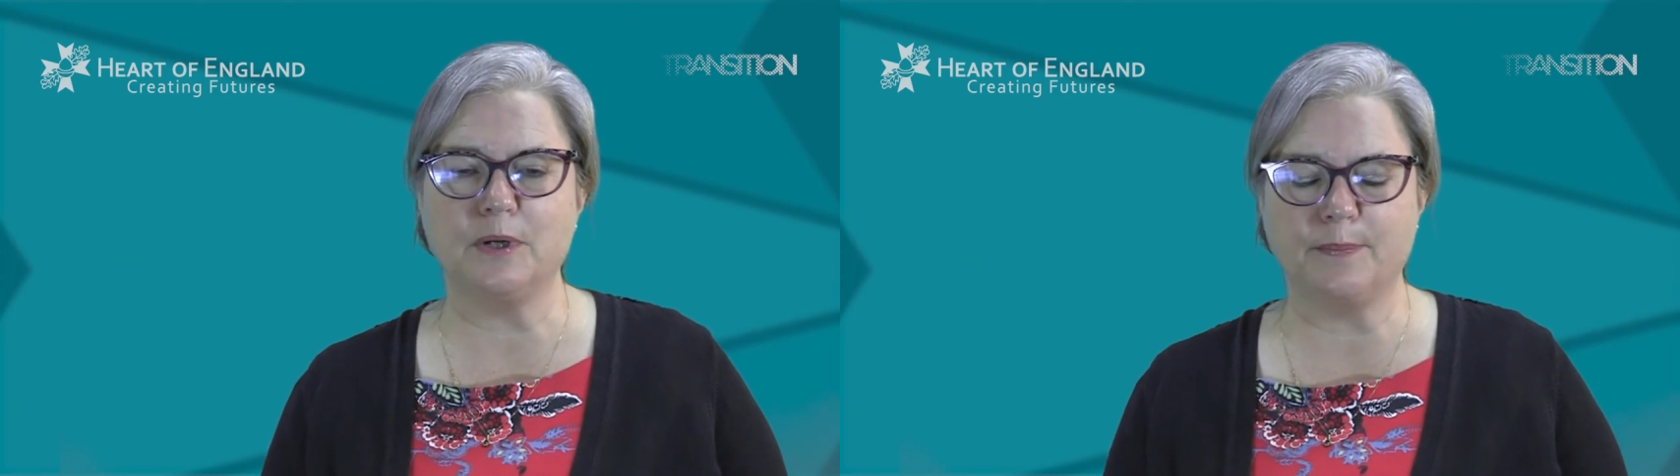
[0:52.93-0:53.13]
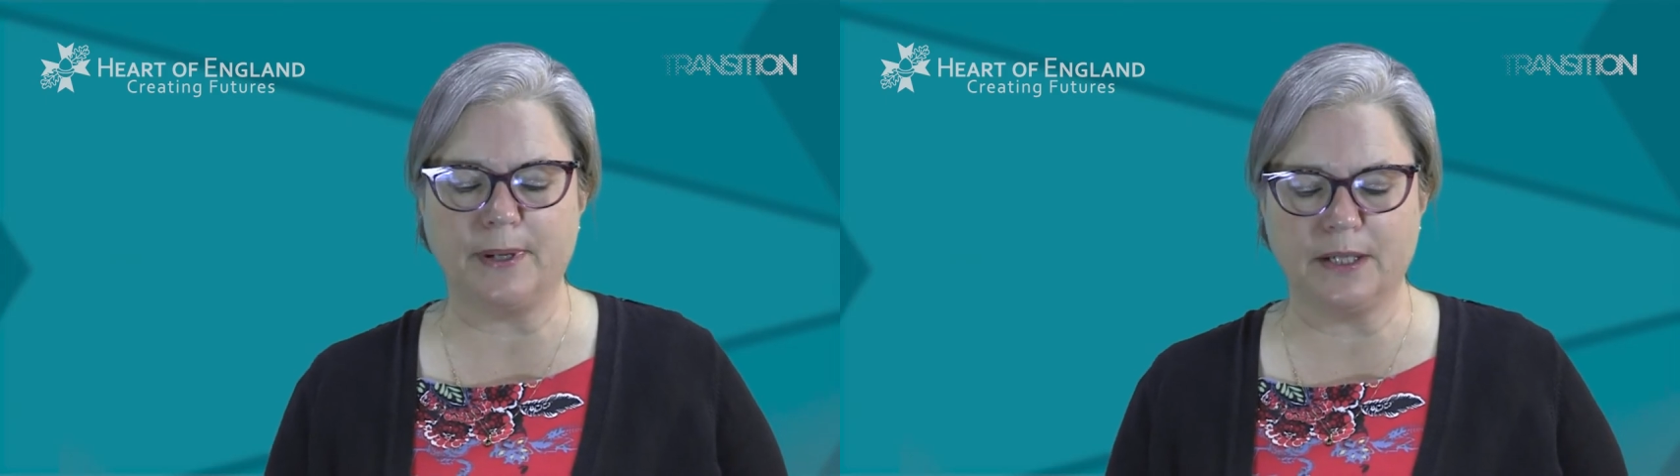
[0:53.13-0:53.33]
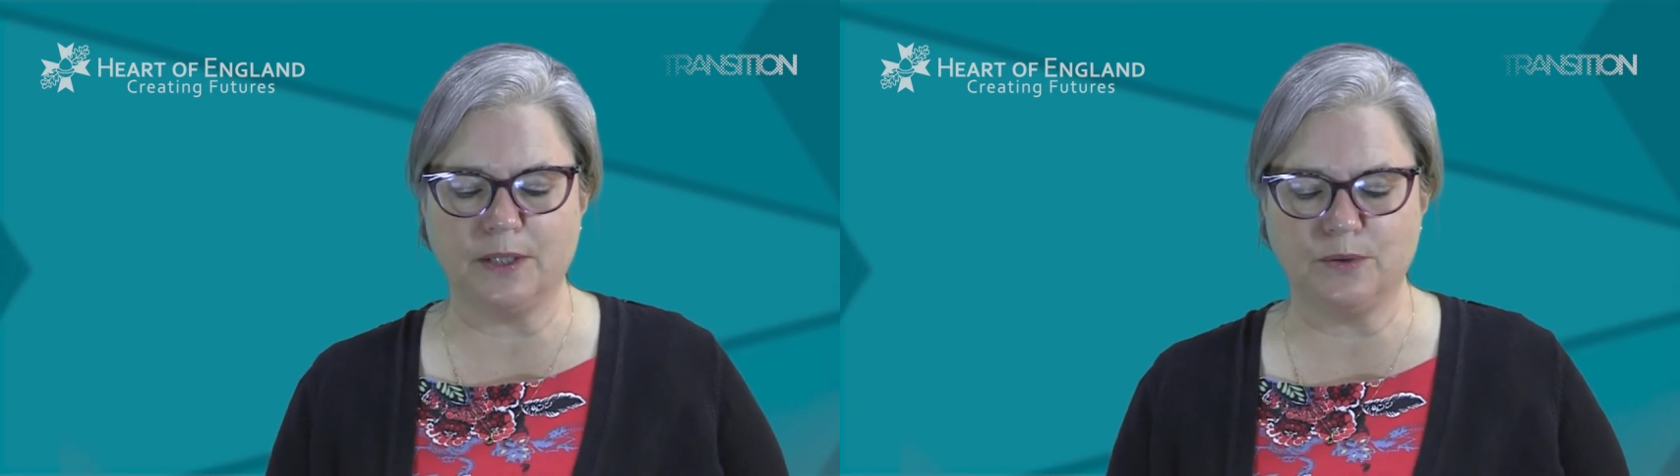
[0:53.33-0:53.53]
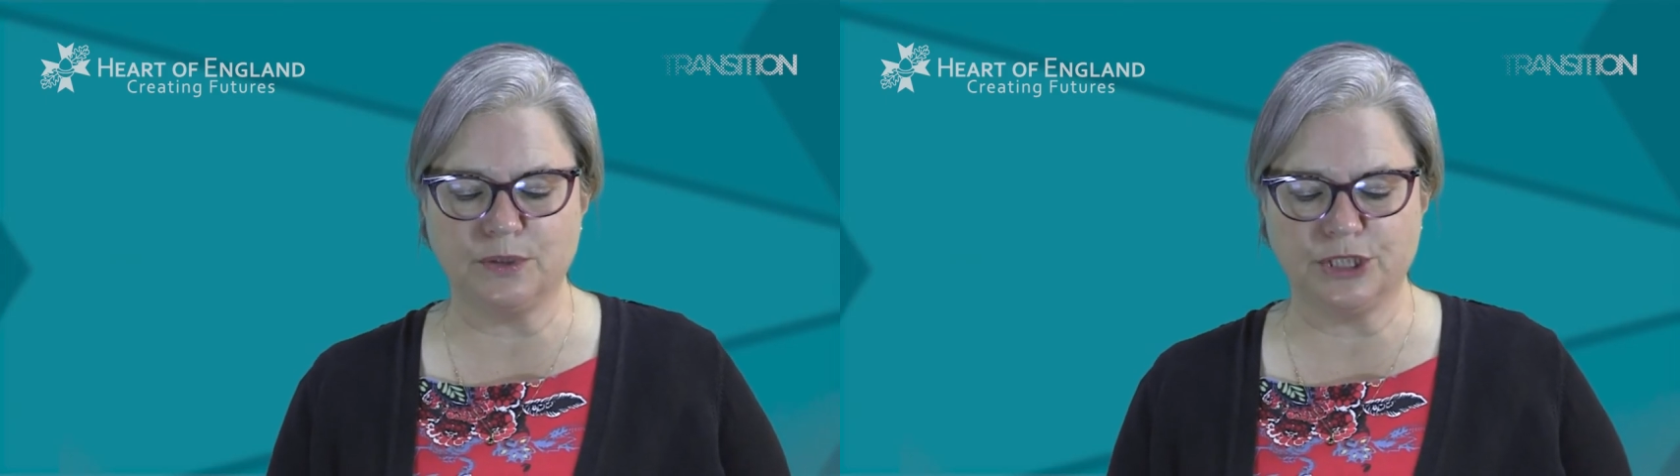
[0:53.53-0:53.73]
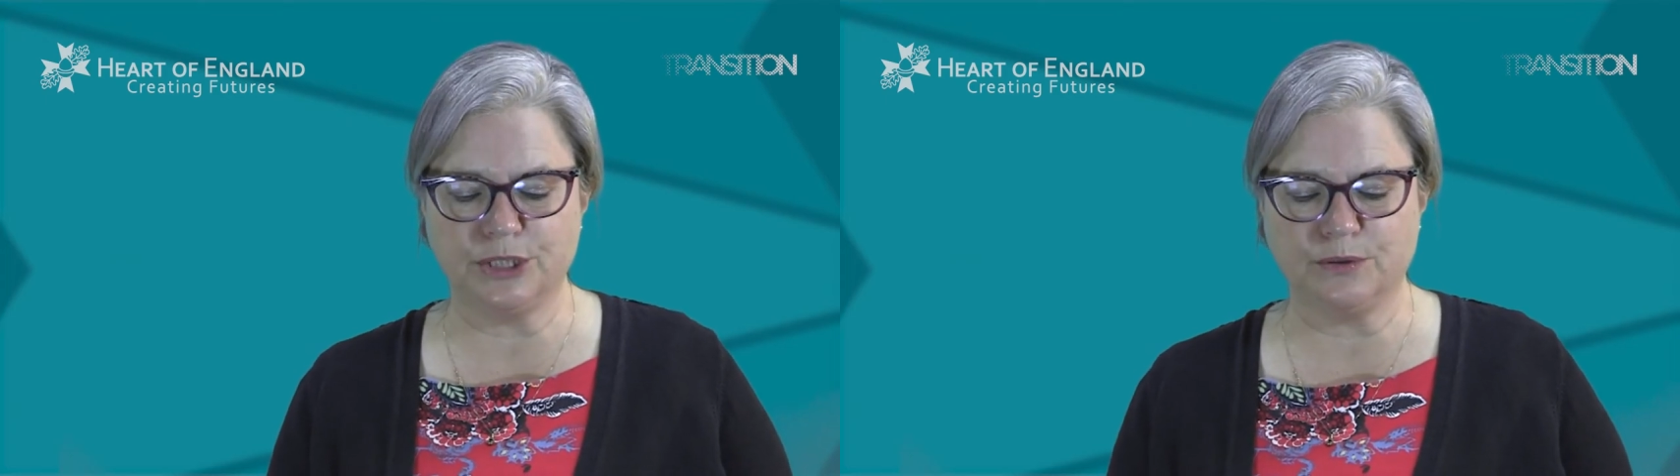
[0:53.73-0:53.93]
about your
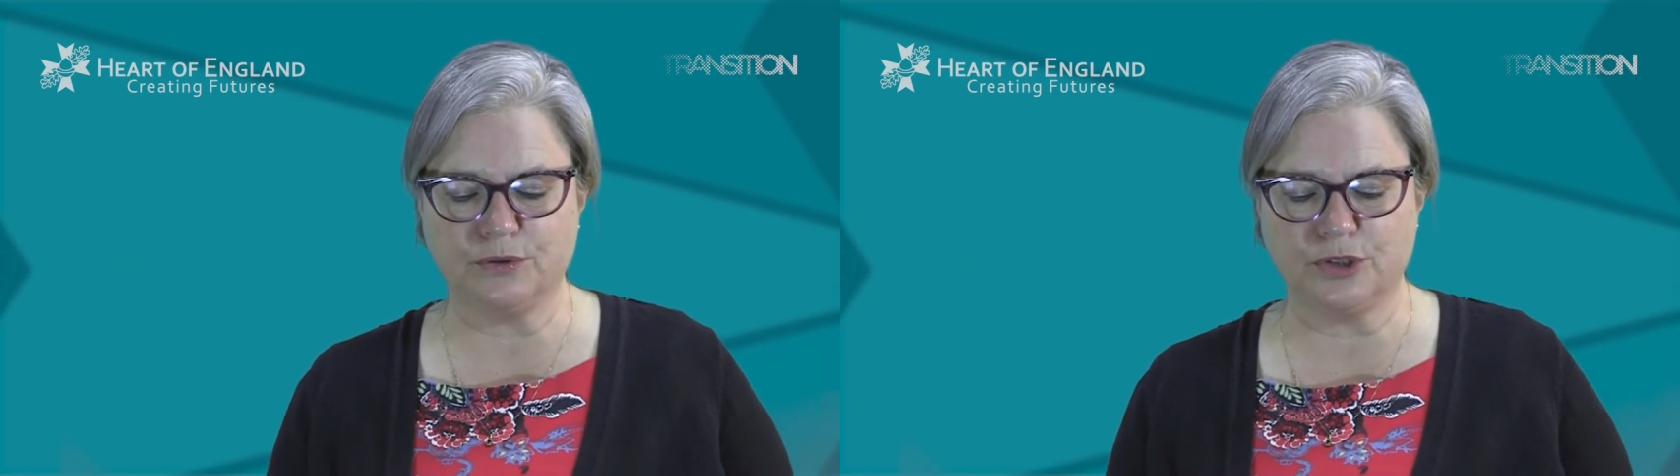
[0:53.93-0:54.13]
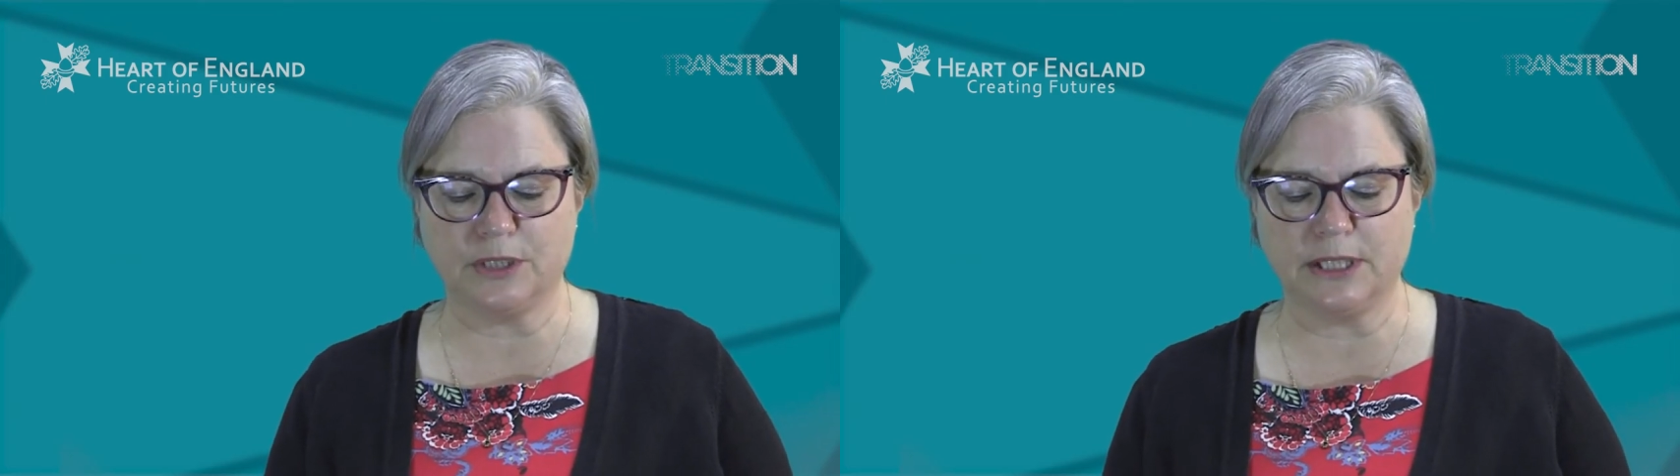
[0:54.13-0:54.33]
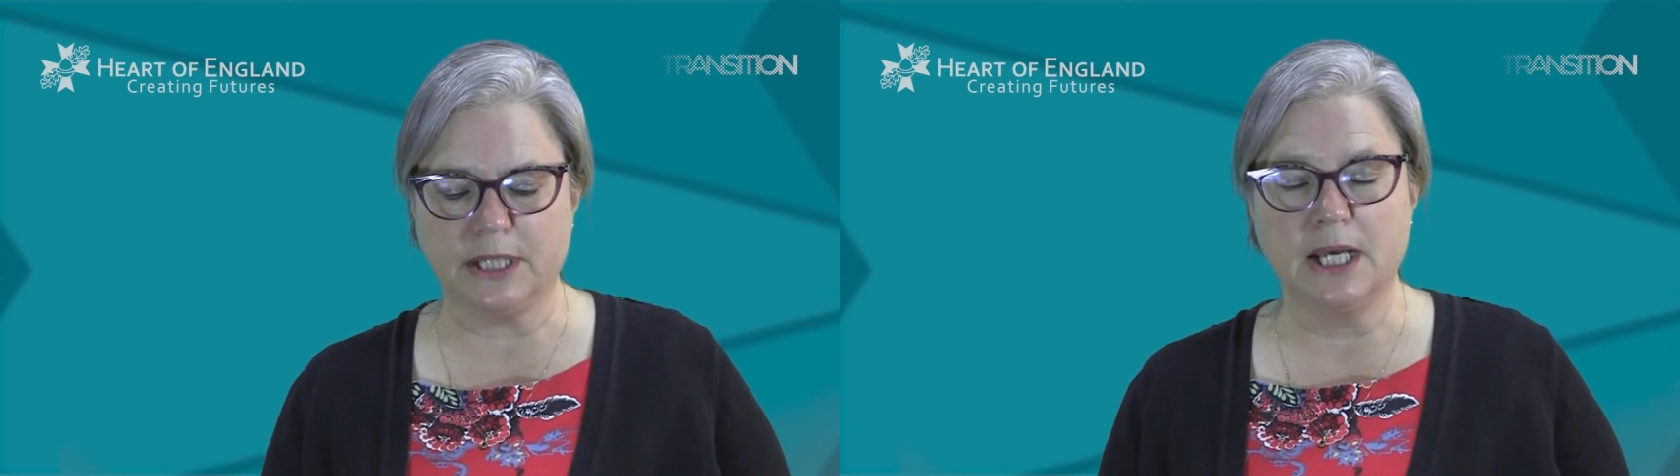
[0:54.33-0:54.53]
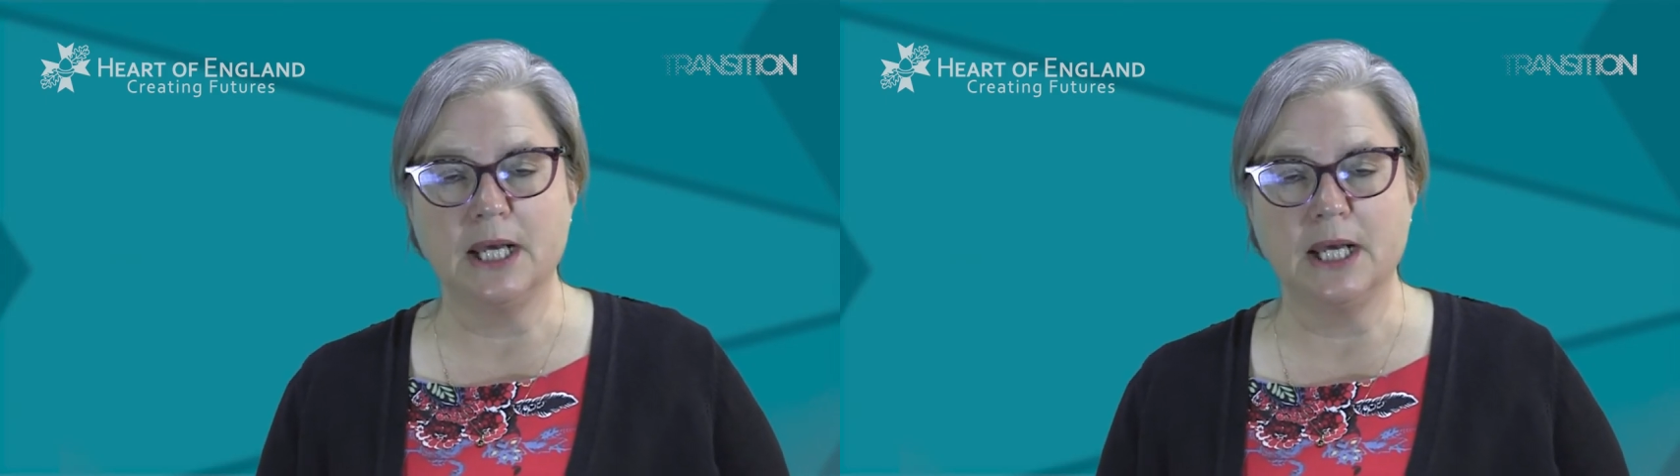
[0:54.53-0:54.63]
children,